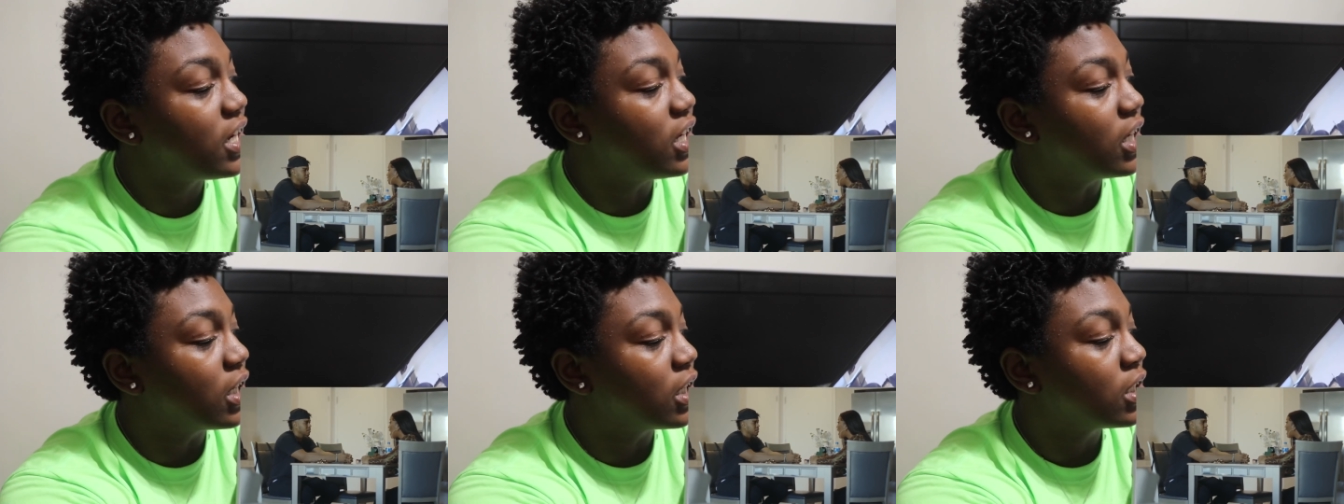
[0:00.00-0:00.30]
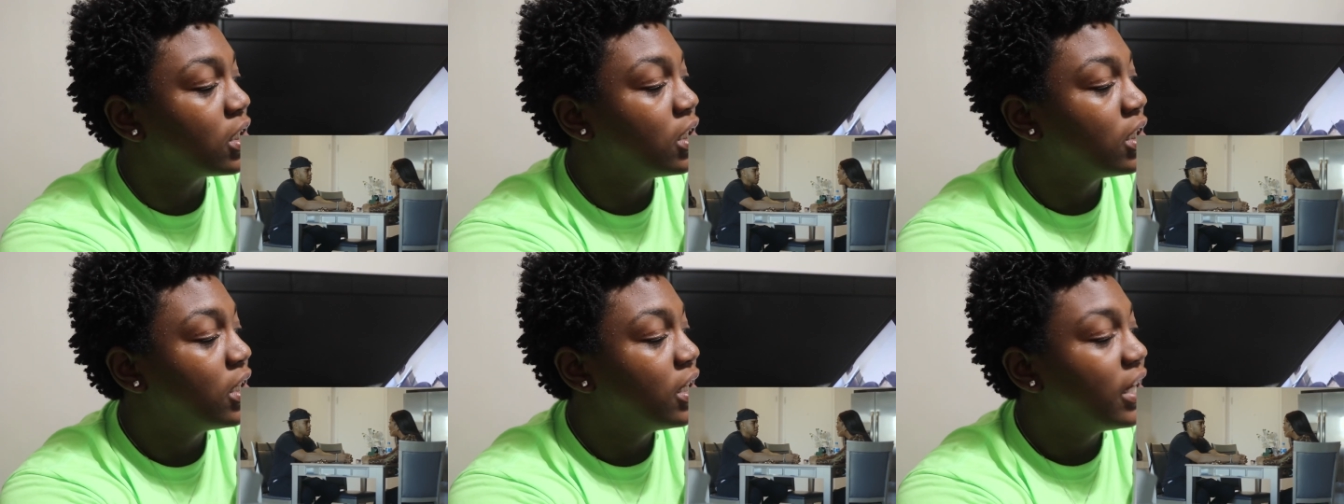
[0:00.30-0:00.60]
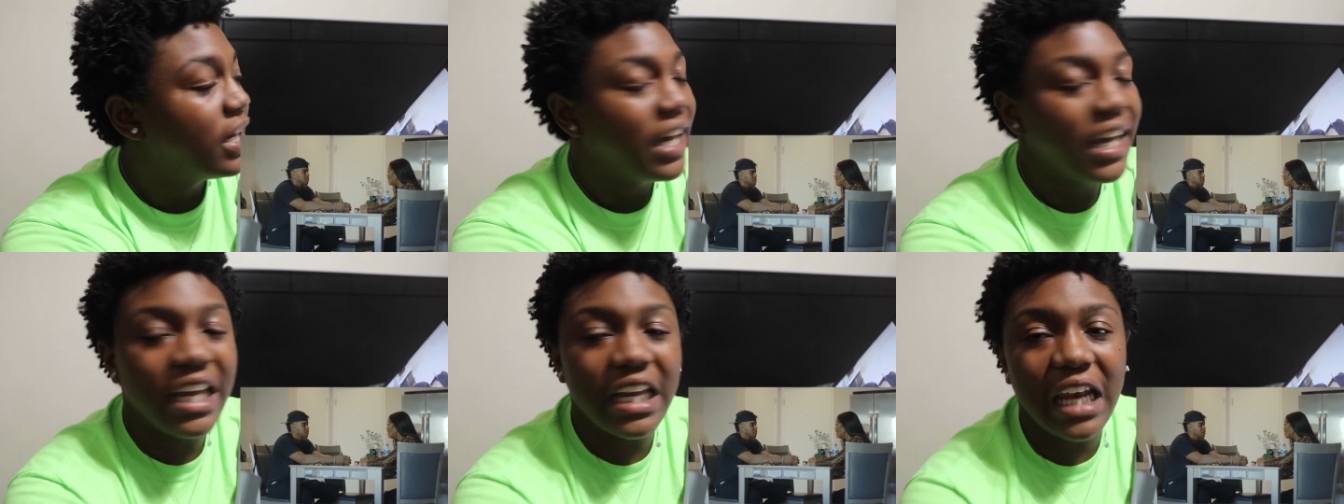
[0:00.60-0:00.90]
Look, I
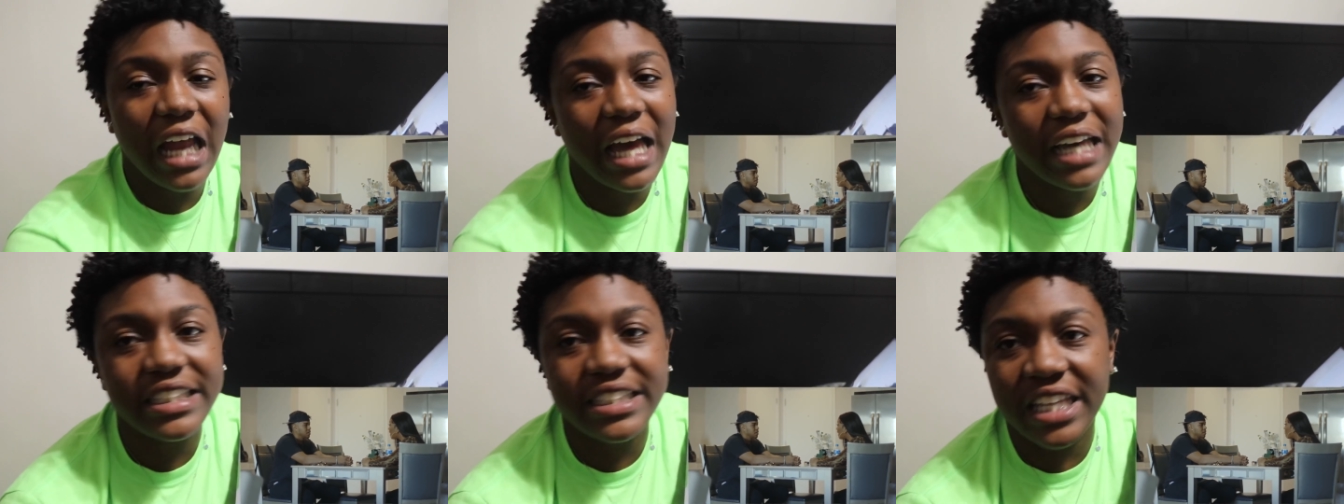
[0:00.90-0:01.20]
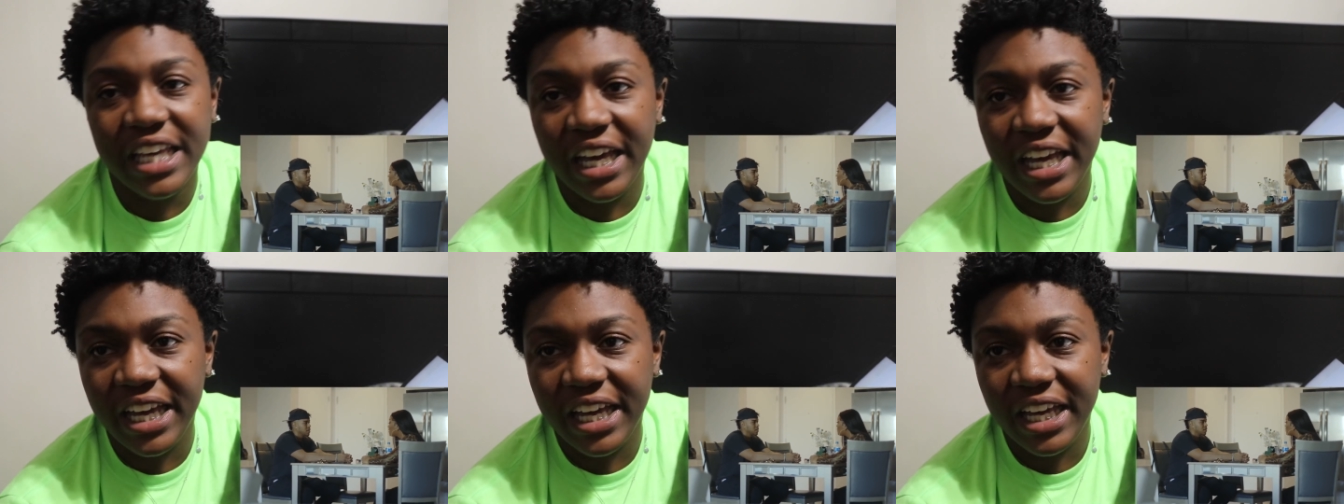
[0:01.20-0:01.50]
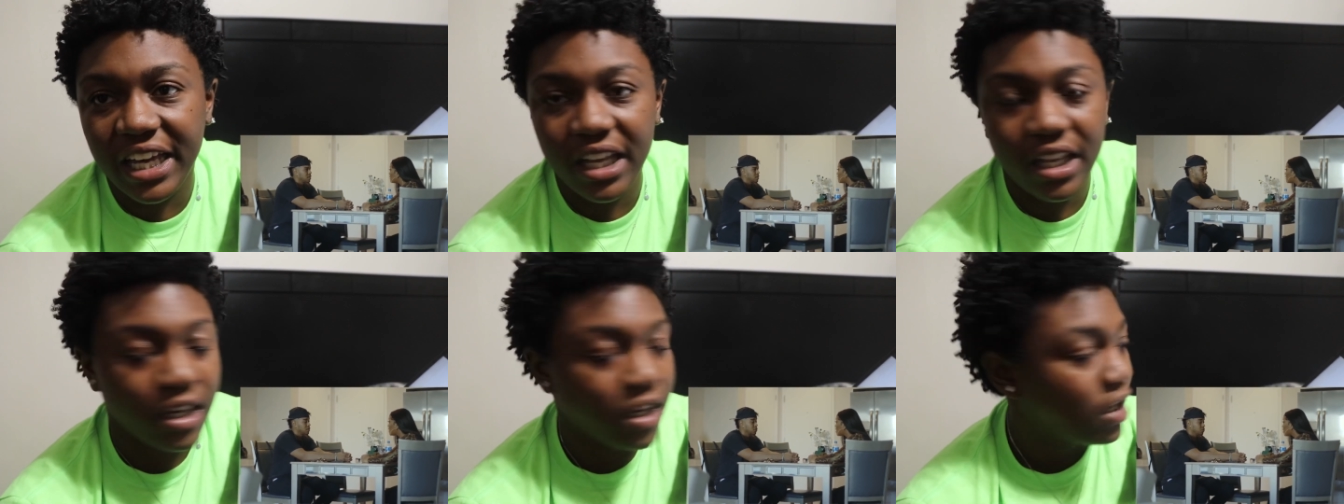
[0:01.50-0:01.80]
get. he light
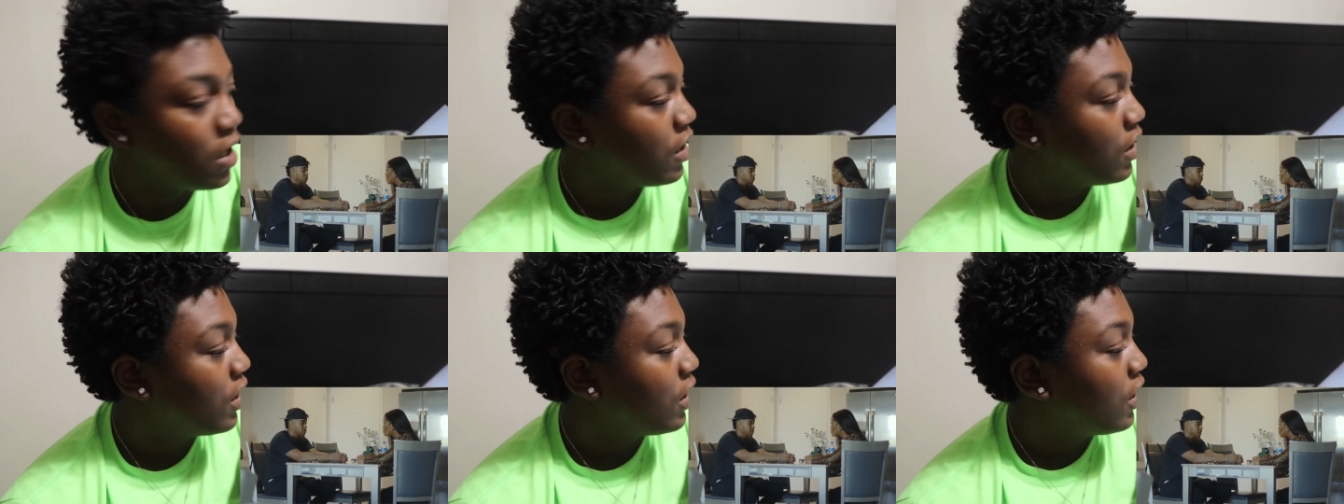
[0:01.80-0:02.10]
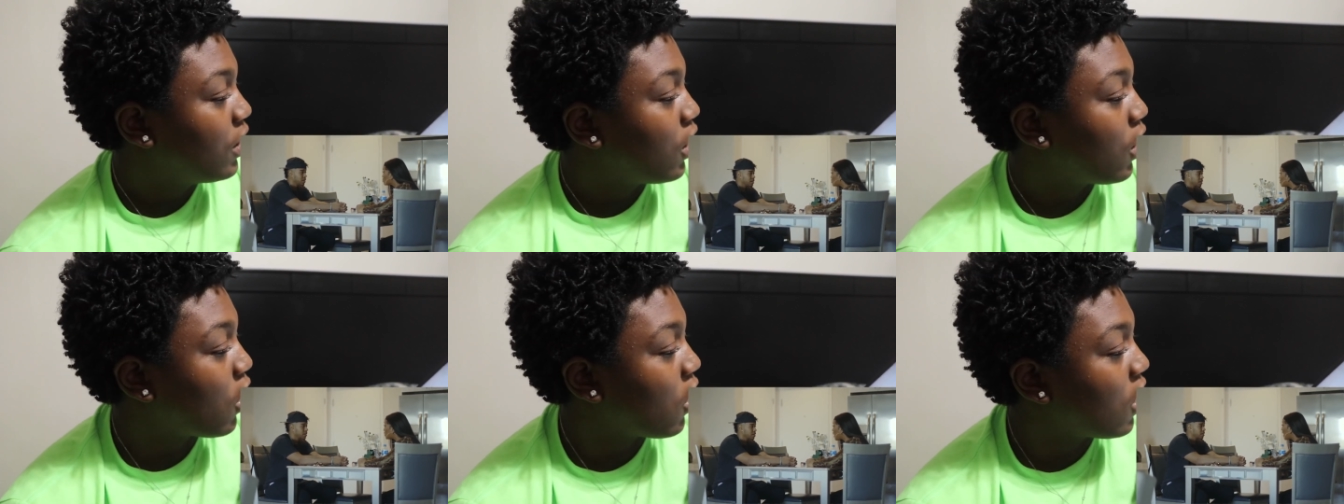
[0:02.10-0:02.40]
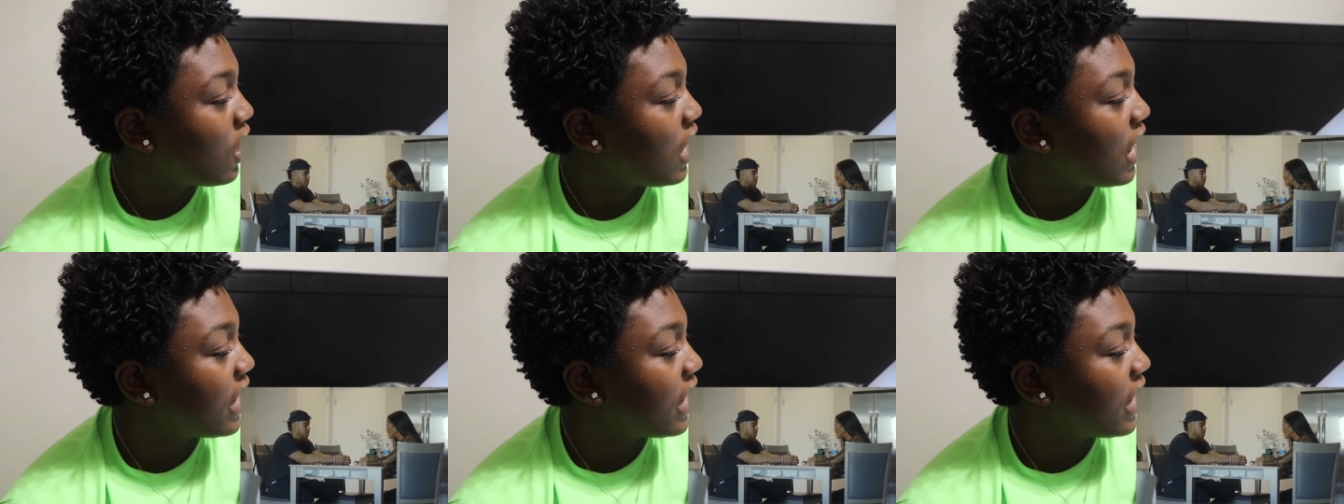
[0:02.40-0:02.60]
skinned. Her